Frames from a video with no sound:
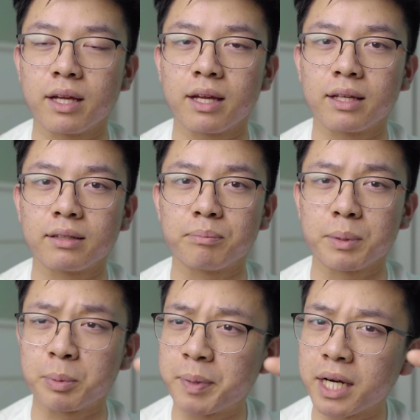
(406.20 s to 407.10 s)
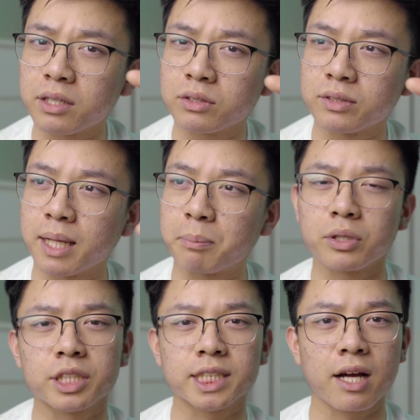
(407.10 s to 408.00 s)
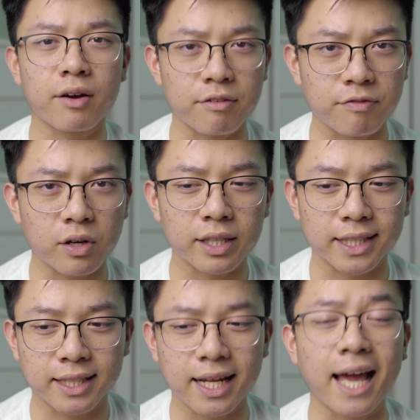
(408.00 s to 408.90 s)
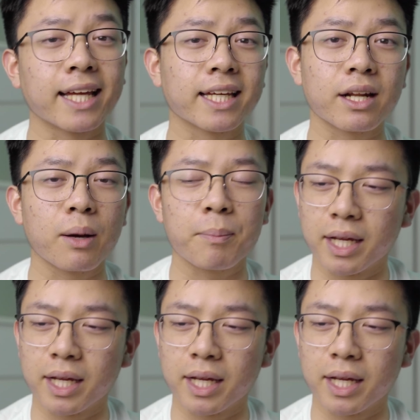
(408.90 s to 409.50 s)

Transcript: and be prepared to get pushed down and fall again and get up,